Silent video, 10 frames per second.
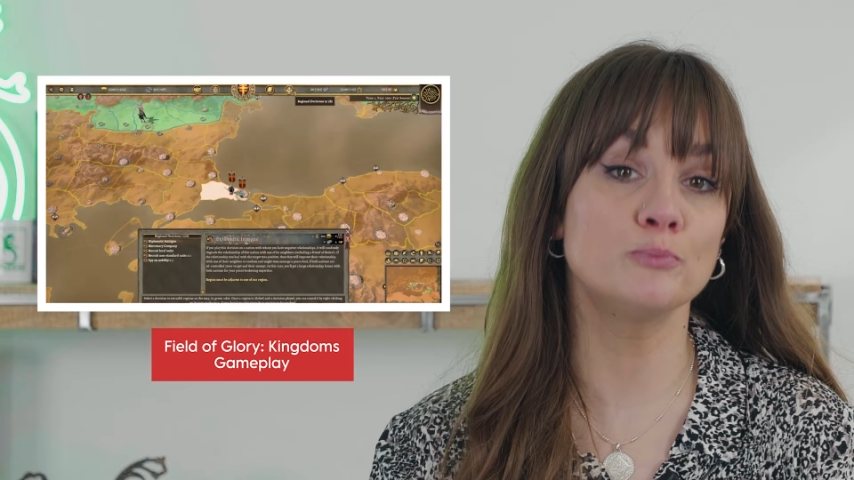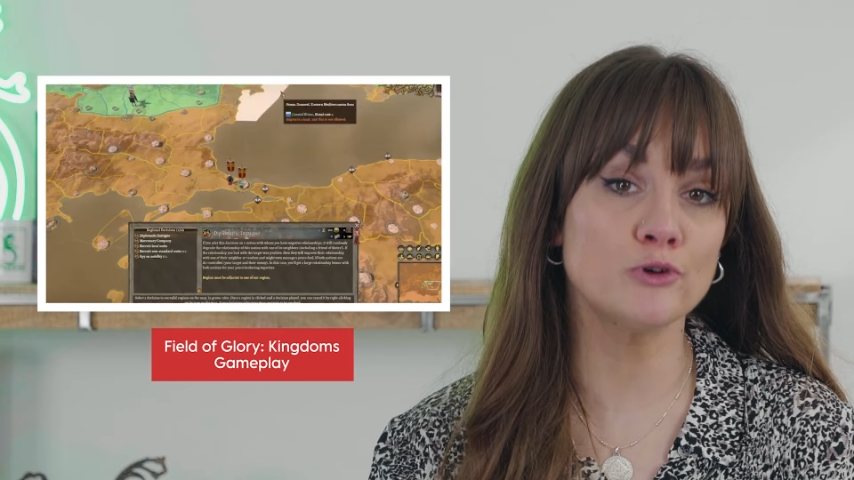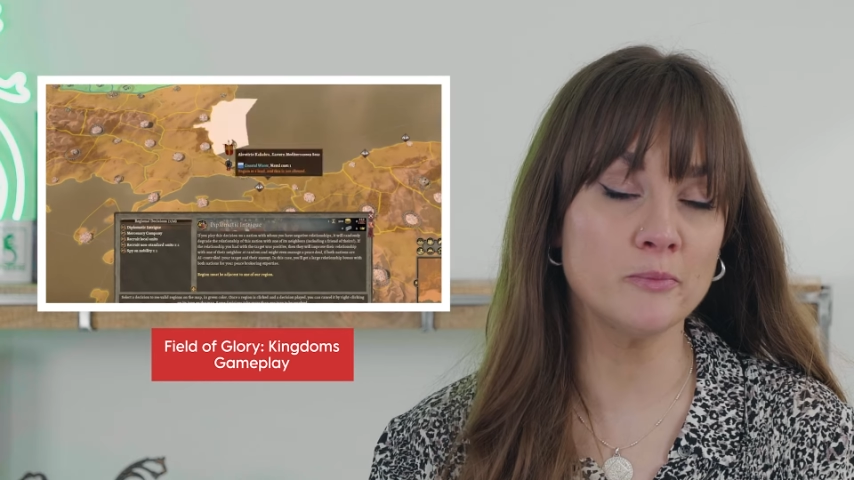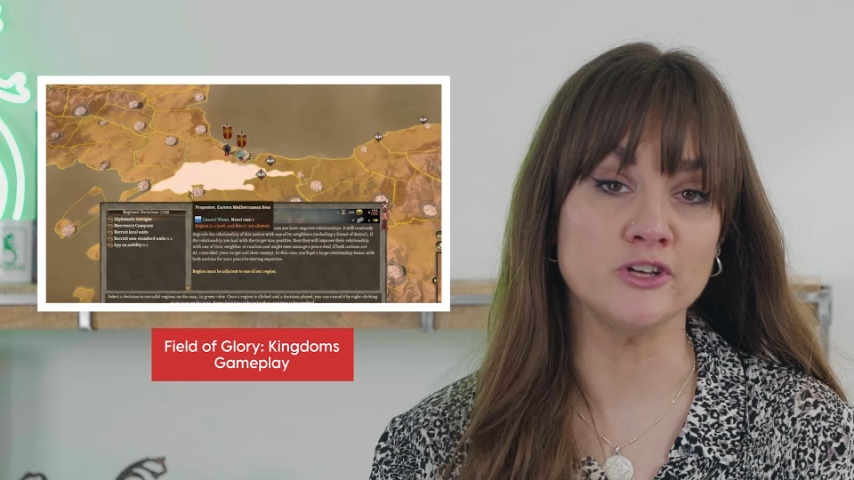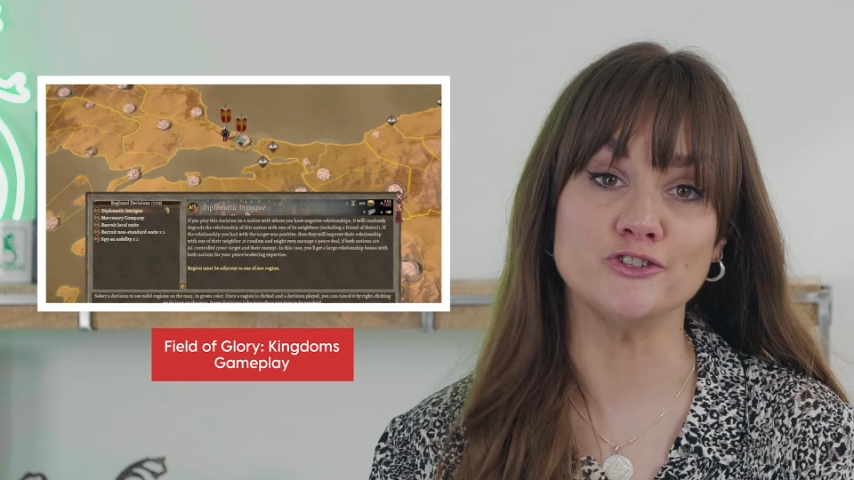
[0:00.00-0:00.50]

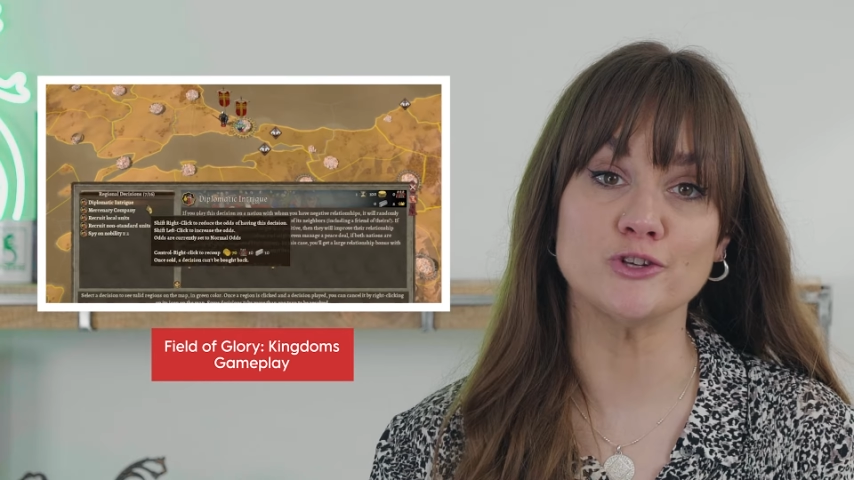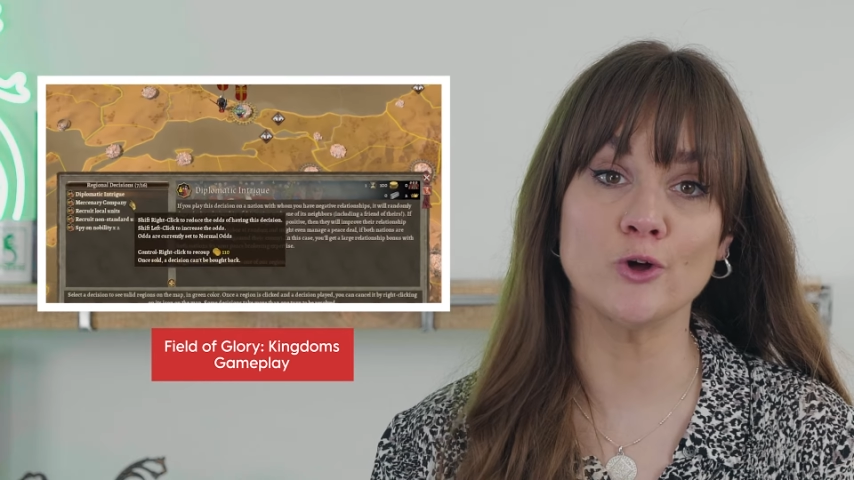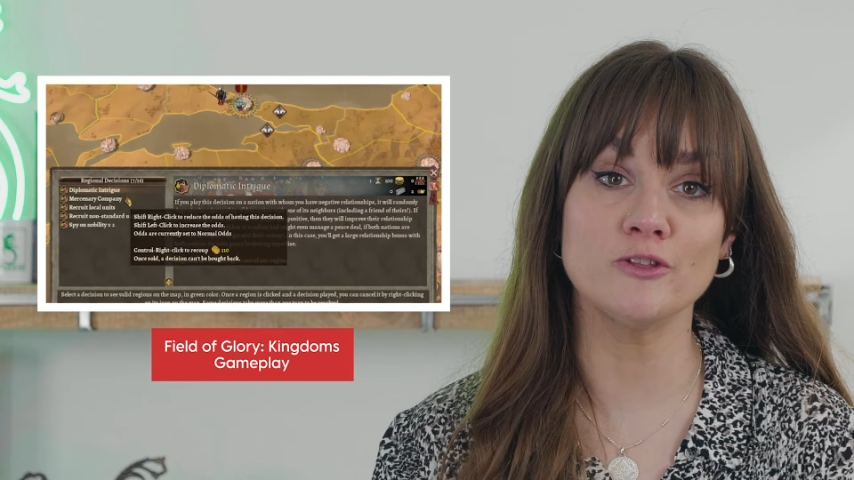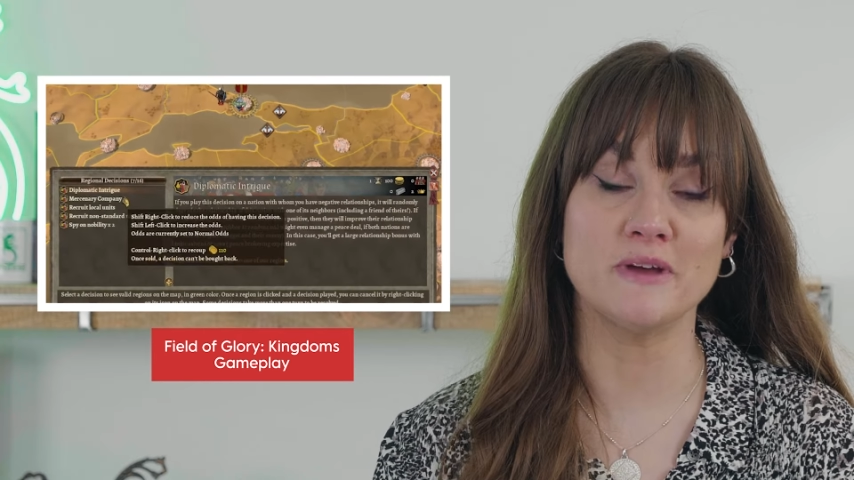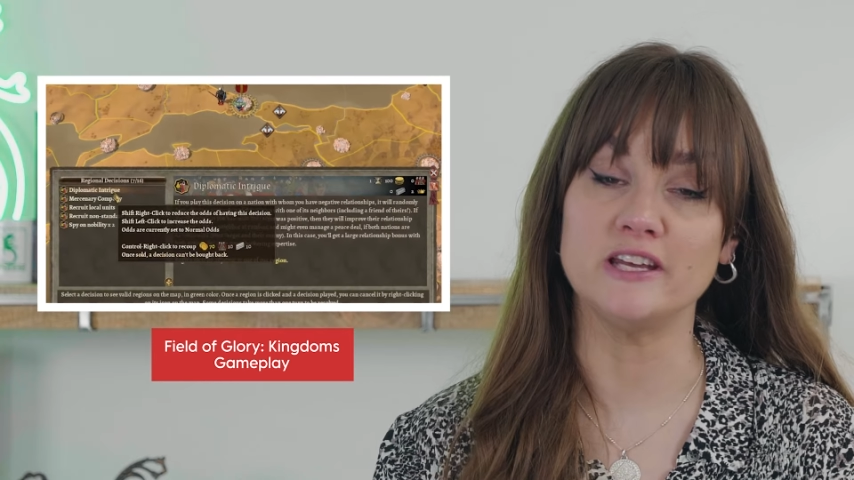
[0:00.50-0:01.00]
prominent
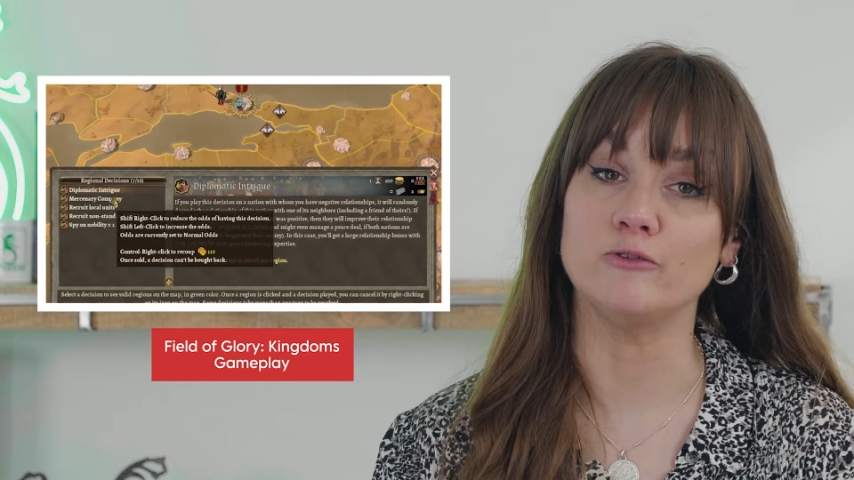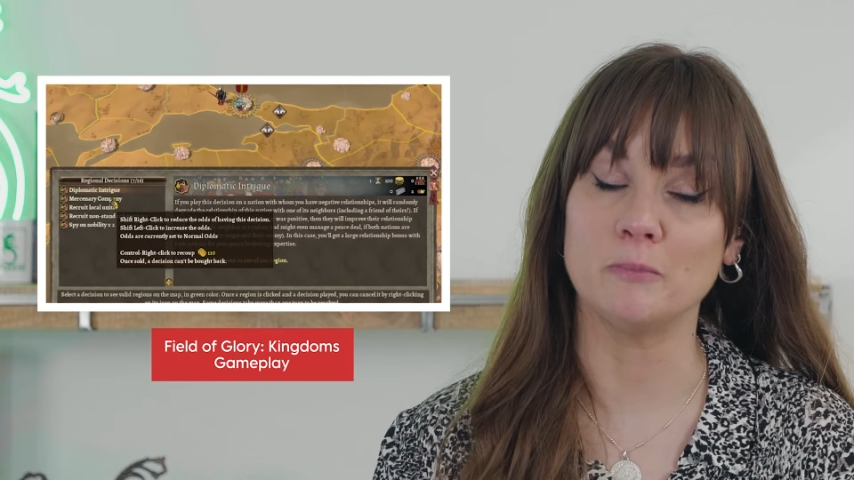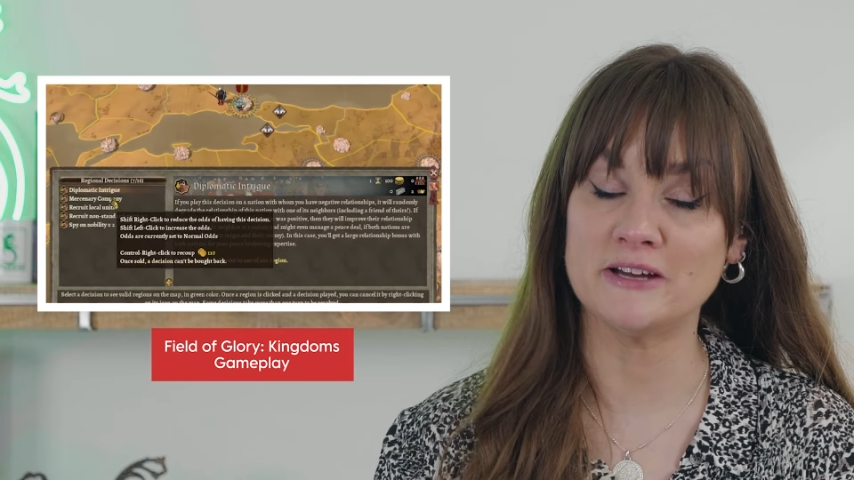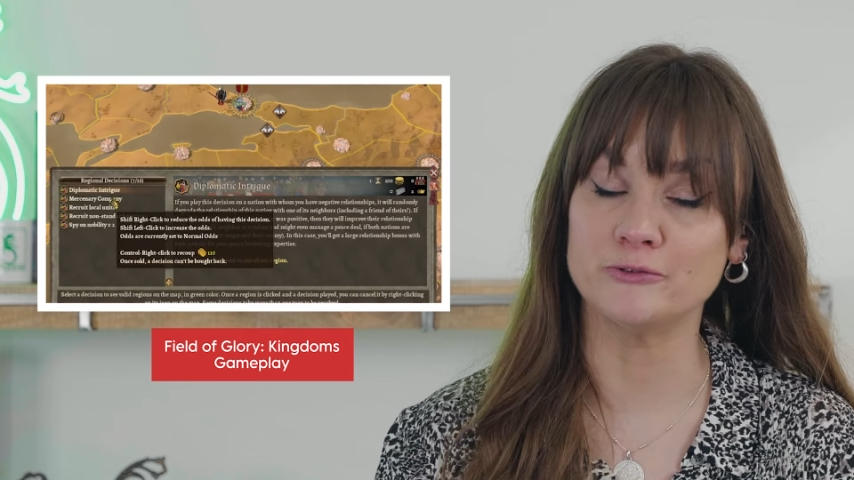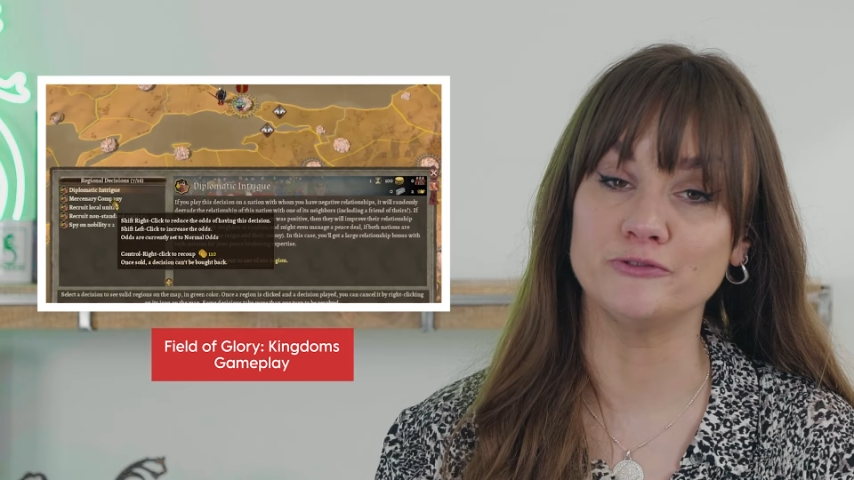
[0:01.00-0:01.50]
on the medieval
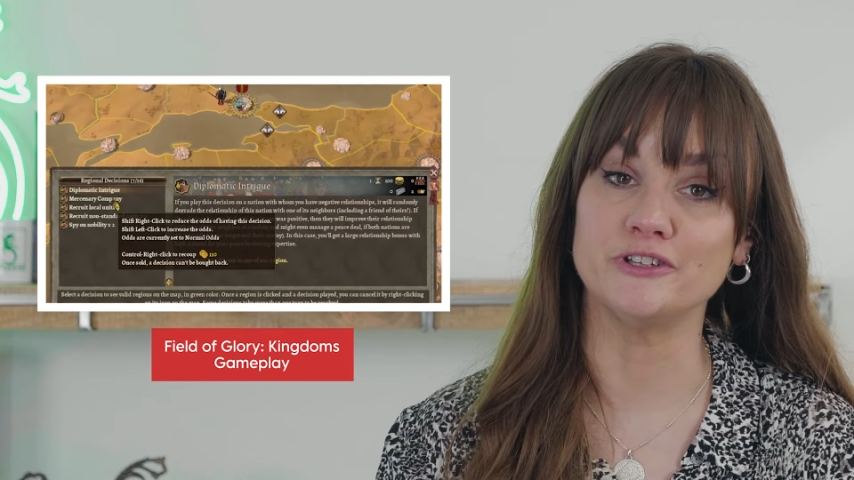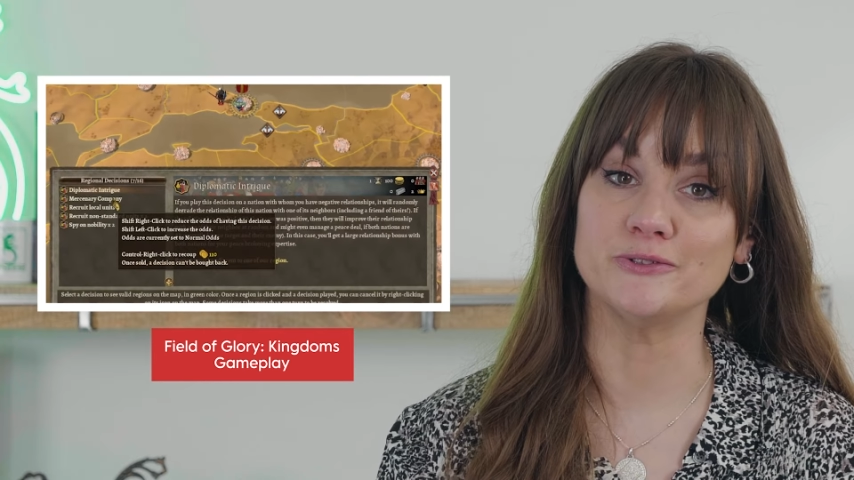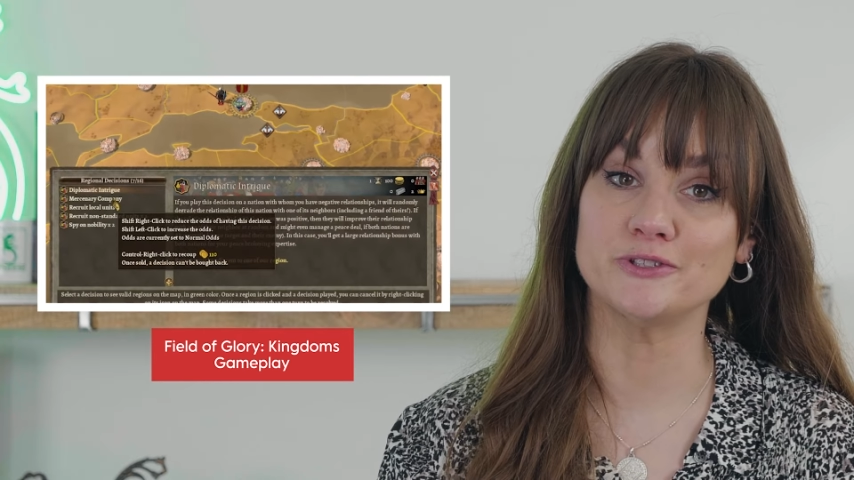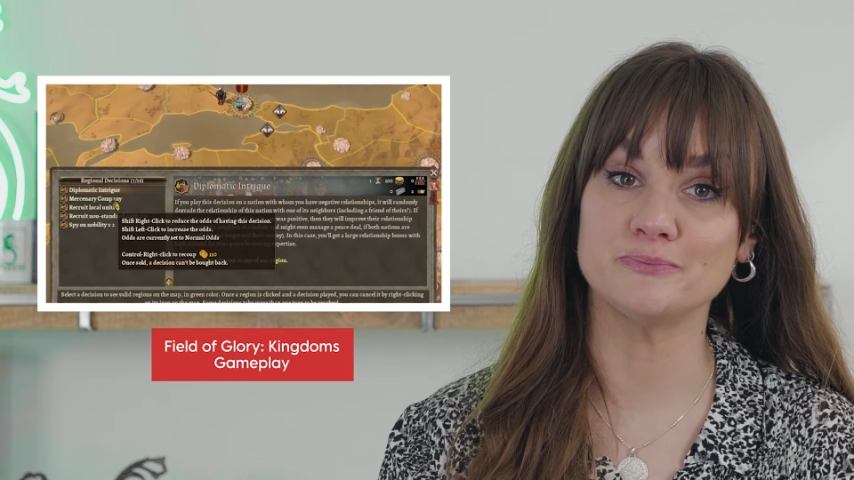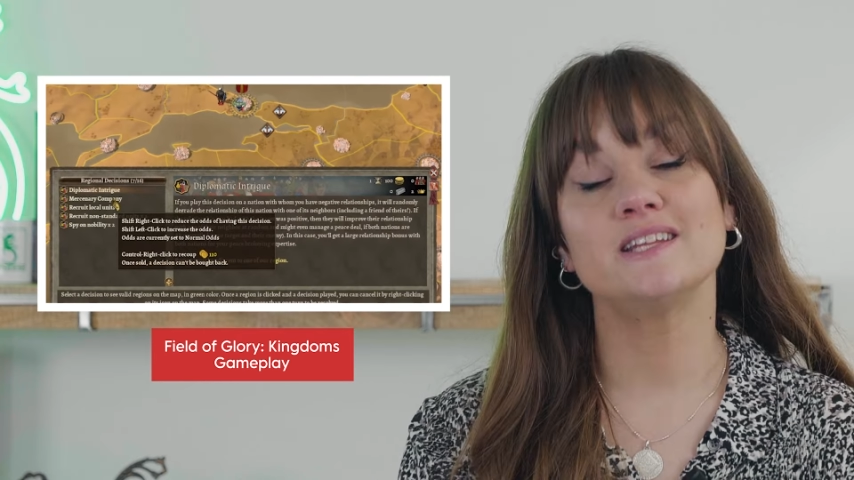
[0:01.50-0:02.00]

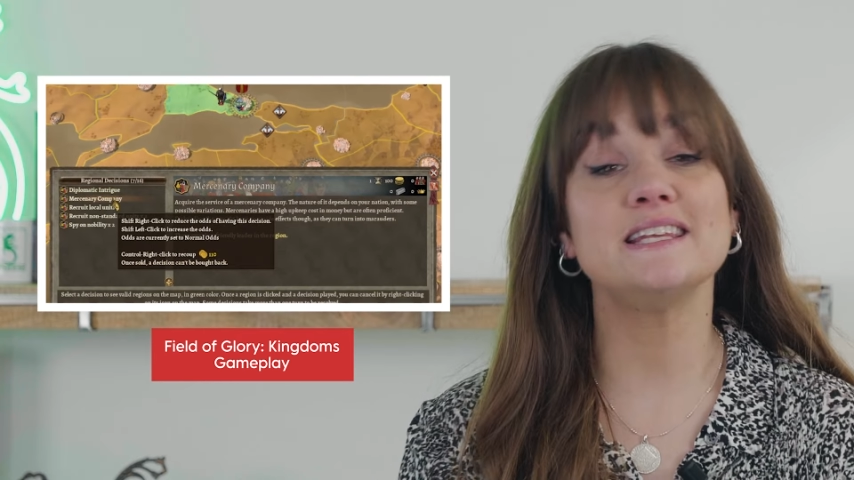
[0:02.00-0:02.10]
battlefield.